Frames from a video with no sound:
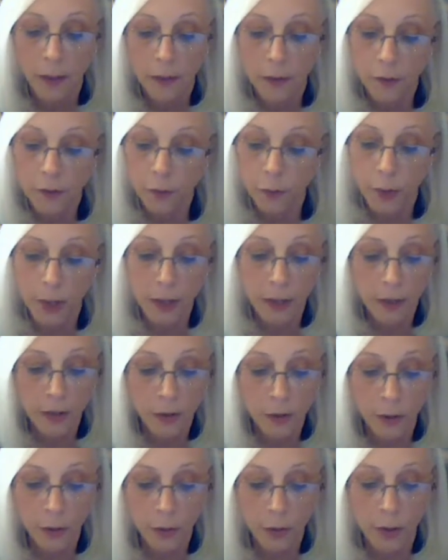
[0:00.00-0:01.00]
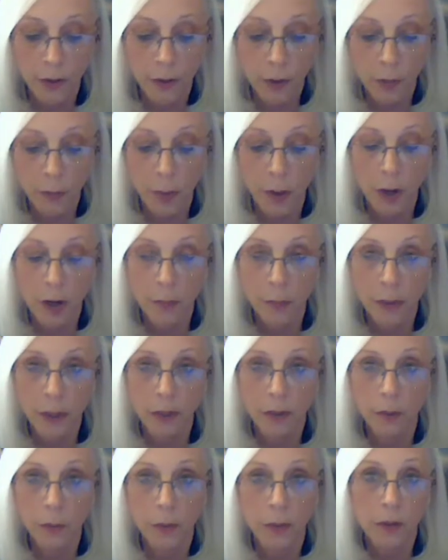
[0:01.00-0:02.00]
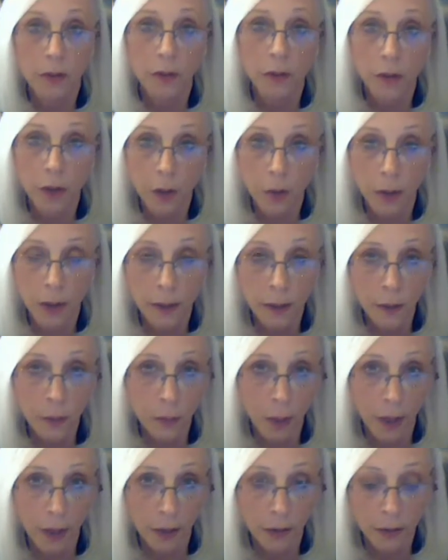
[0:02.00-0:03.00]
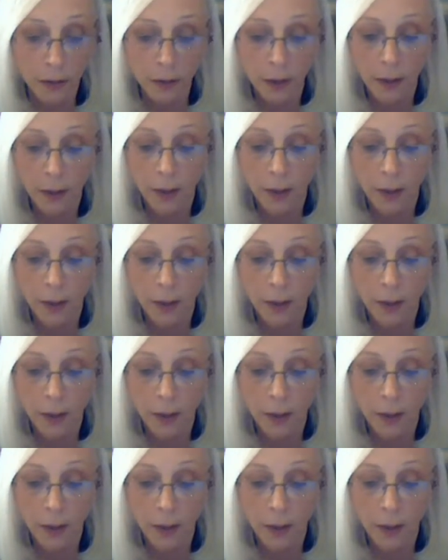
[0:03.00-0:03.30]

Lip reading: There's great concern on their part because we are so unaware